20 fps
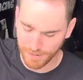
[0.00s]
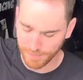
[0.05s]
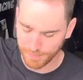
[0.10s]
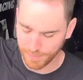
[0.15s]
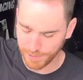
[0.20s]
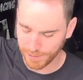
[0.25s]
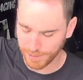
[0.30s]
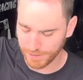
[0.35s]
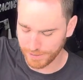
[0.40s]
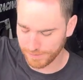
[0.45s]

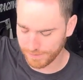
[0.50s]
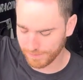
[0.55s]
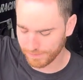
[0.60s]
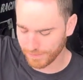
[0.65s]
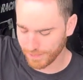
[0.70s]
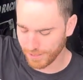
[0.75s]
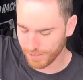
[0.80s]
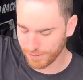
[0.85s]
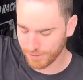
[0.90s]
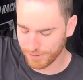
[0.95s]
But
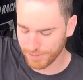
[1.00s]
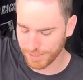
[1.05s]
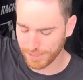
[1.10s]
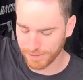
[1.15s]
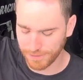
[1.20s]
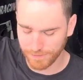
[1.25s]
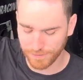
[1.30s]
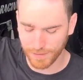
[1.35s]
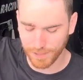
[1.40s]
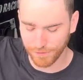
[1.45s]
you know what?
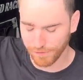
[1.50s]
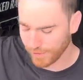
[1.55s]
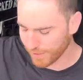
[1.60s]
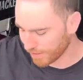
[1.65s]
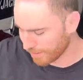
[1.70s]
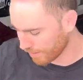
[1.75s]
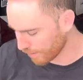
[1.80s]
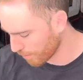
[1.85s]
If this is